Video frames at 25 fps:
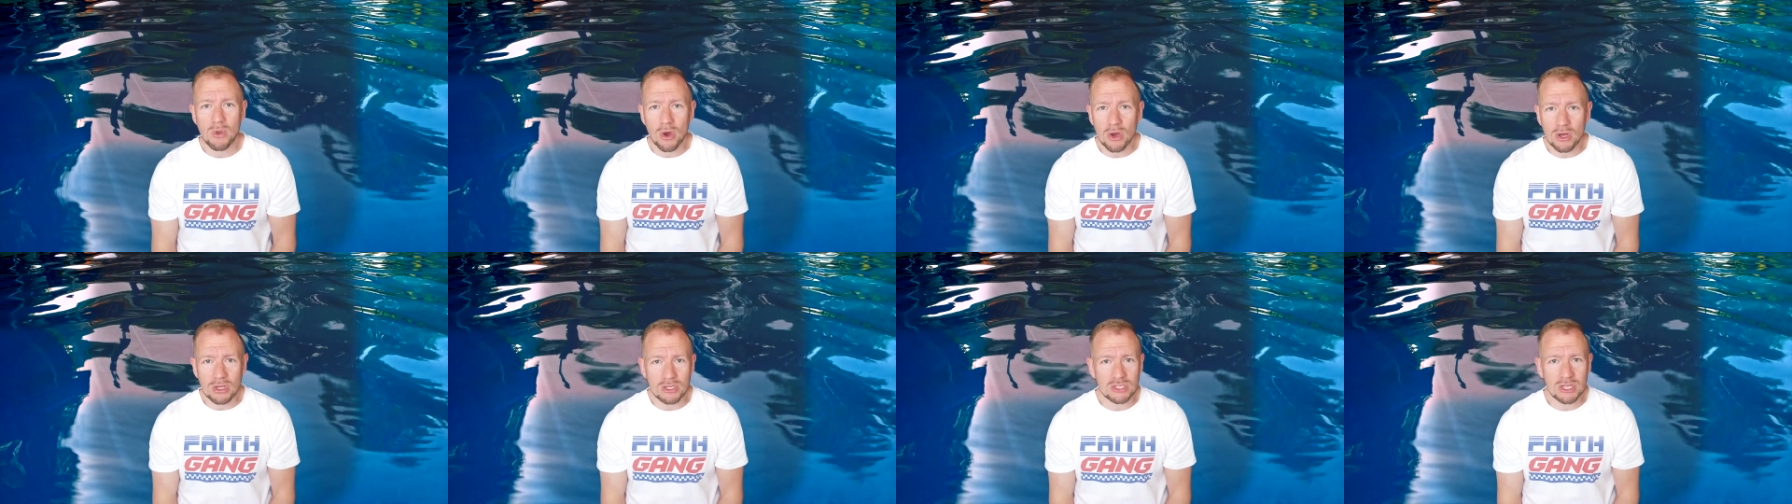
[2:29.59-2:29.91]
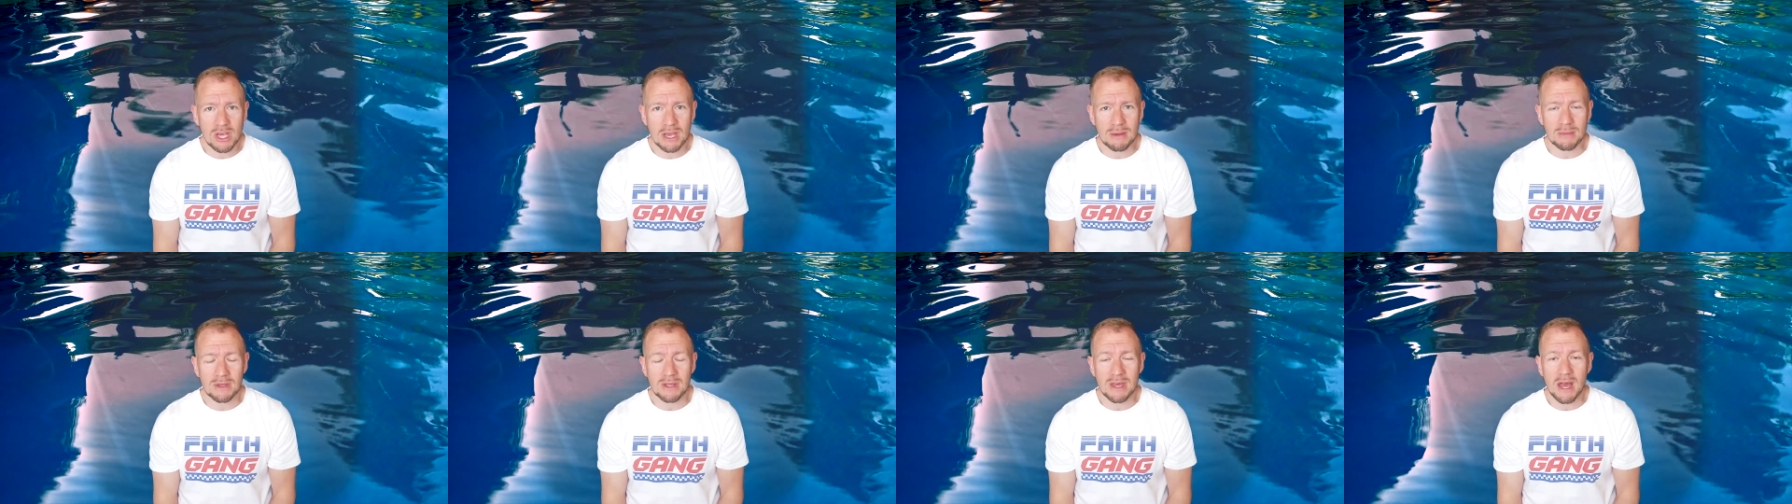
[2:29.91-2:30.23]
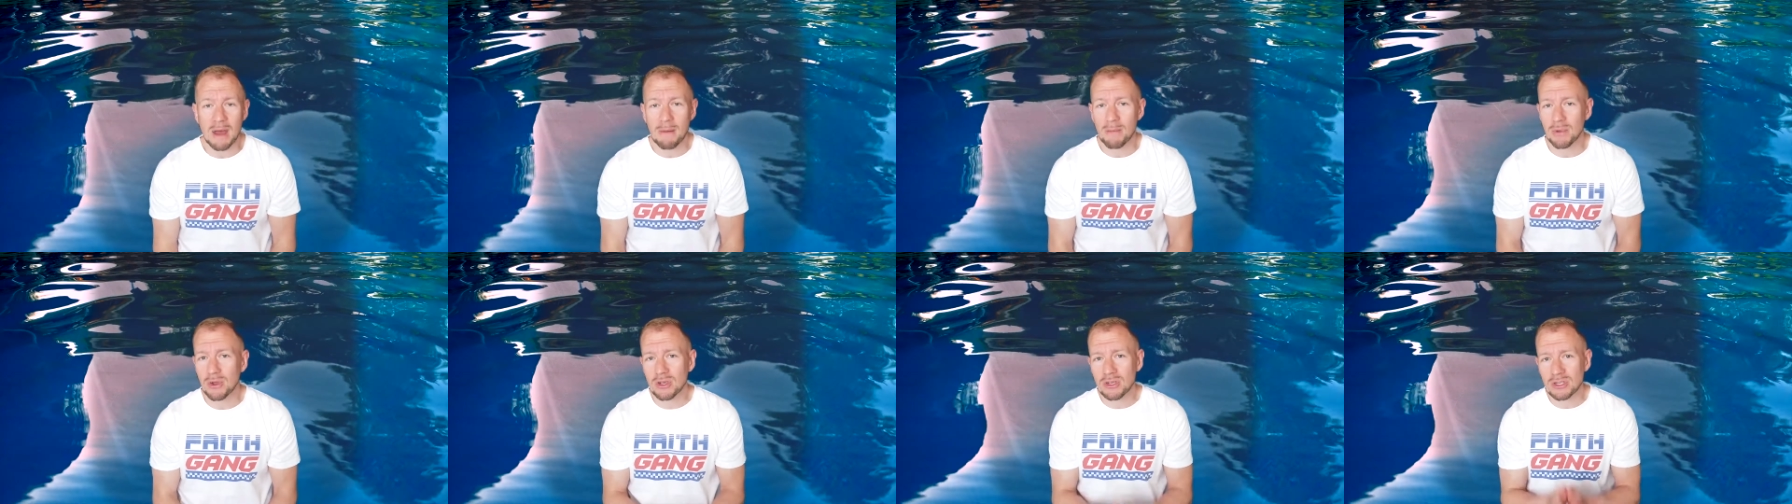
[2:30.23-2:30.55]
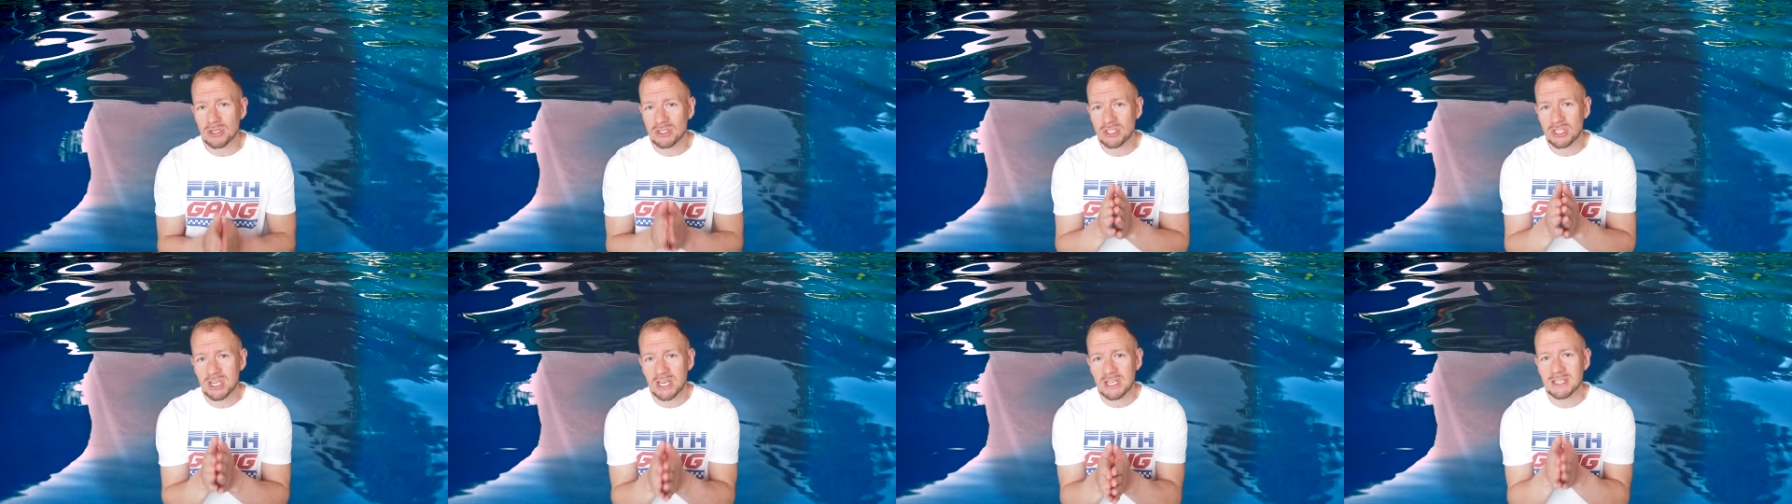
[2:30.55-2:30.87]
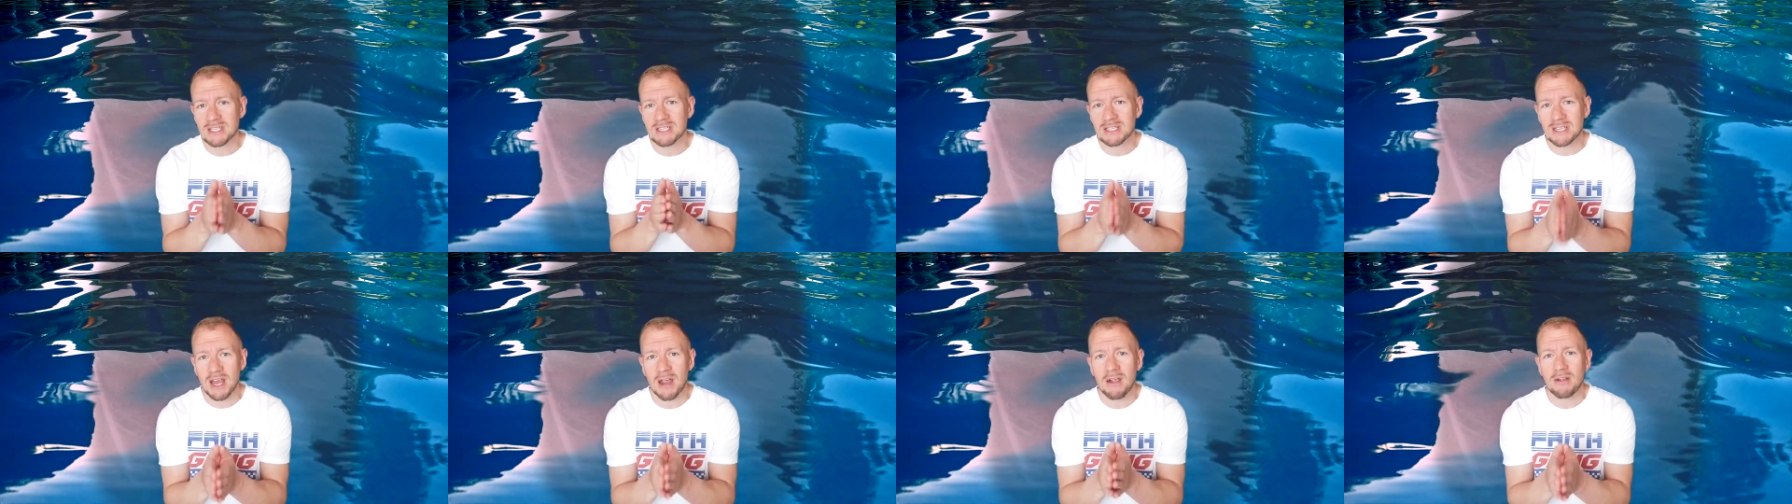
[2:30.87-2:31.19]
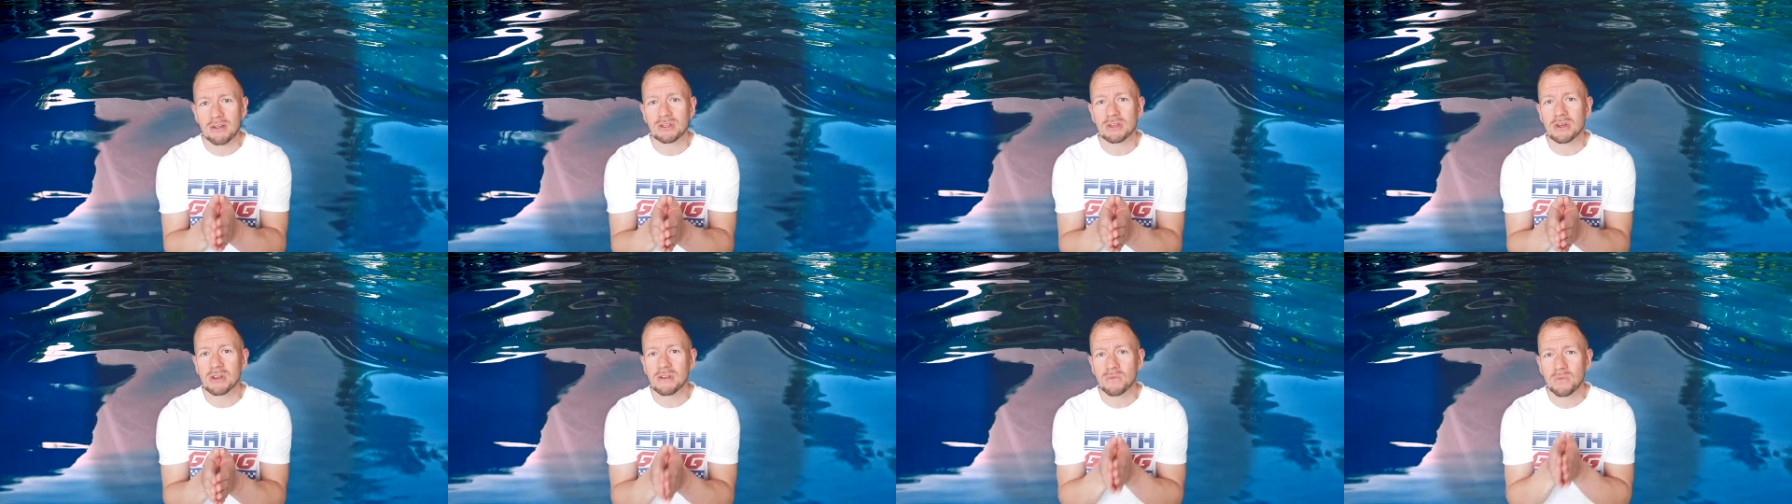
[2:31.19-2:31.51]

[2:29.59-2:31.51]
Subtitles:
not ashamed of that because Jesus carries on.